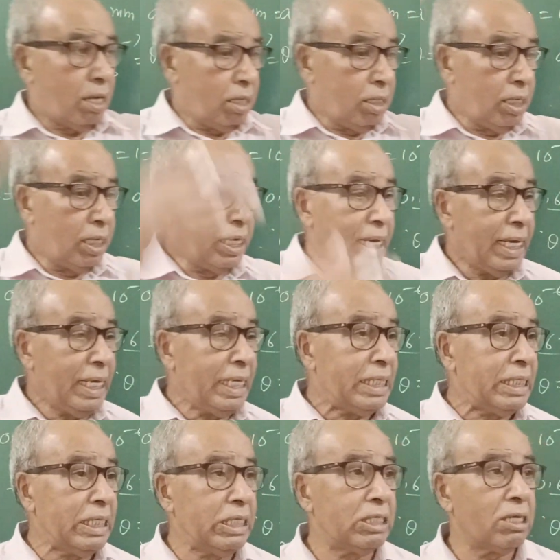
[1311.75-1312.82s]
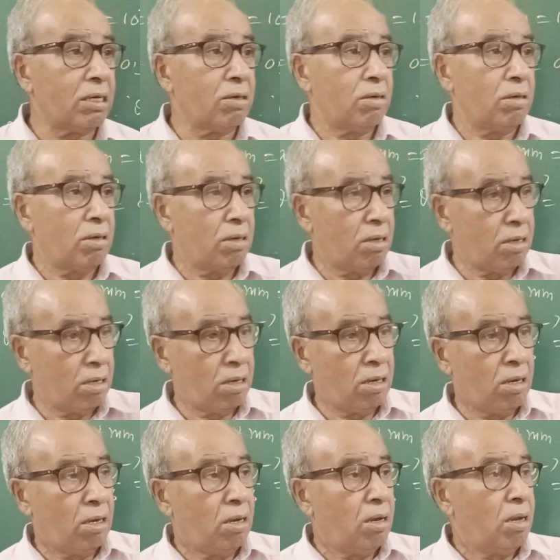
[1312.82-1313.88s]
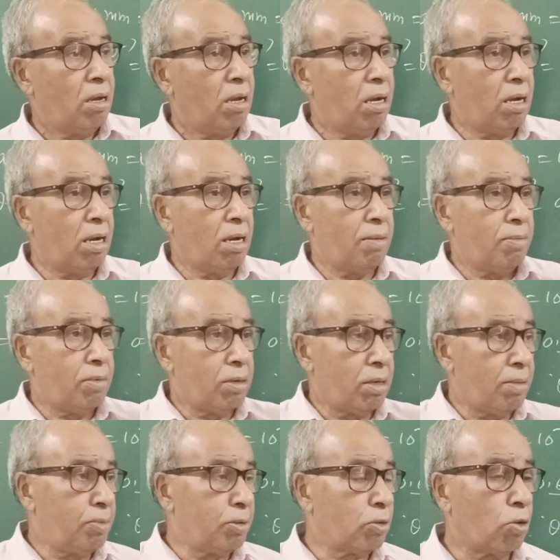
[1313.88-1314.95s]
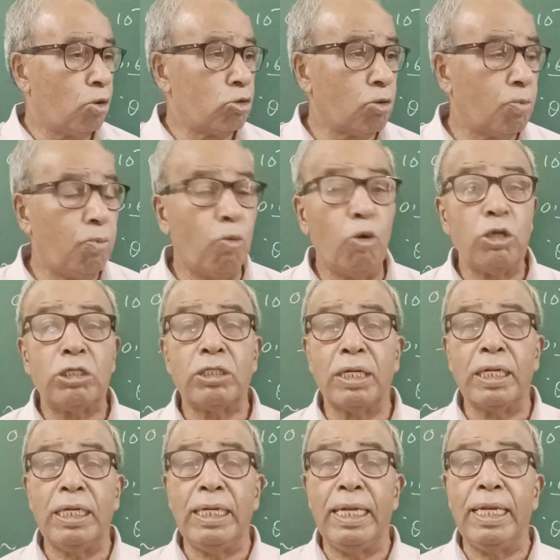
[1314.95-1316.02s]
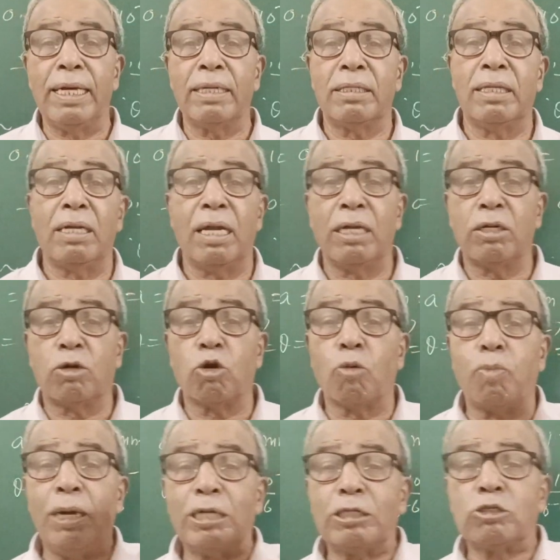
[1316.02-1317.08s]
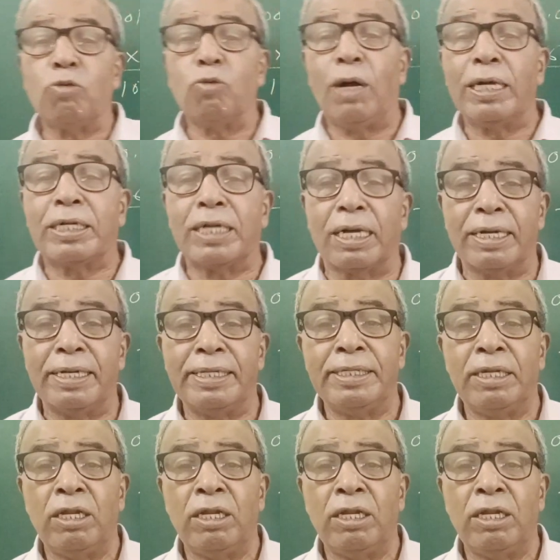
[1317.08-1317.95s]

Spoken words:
in rainy season, because of moisture in air, there are droplets of water.